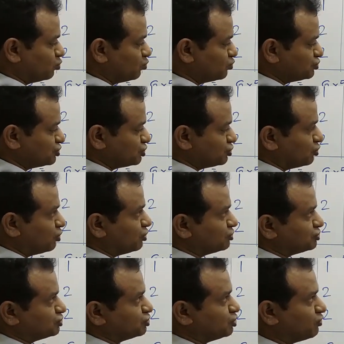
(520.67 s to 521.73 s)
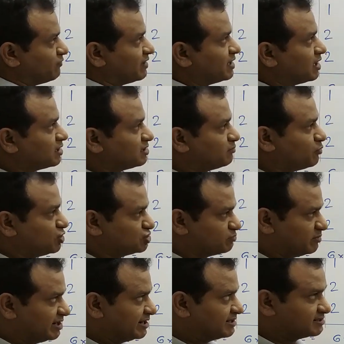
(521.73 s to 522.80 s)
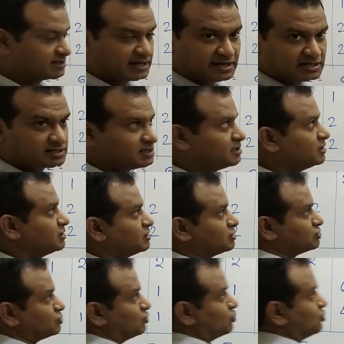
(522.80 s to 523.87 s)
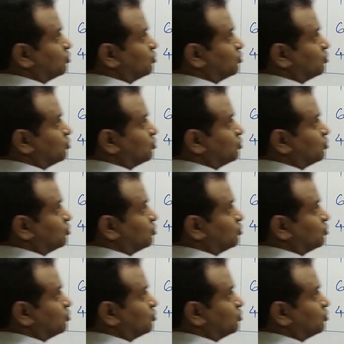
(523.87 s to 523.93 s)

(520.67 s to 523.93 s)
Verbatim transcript: 2-0, 0-1 are the possibilities, correct? So